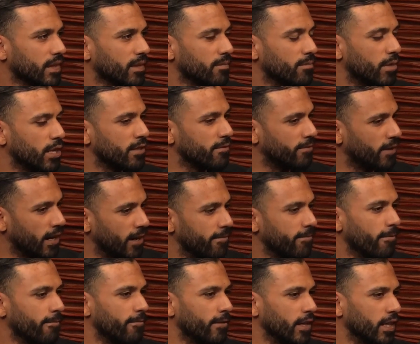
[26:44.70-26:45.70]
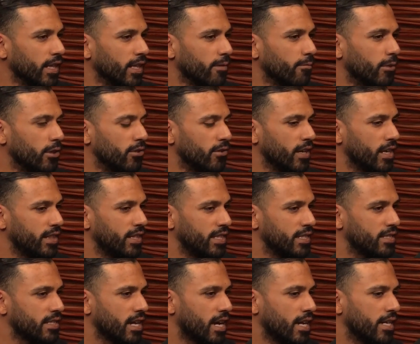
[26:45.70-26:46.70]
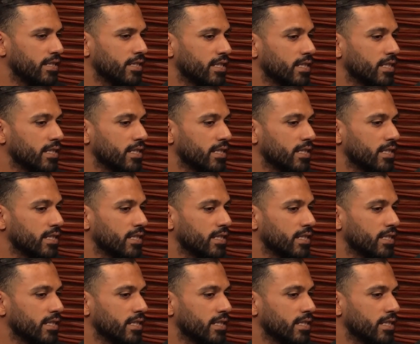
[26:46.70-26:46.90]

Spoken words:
but it's very fulfilling when you get these guys,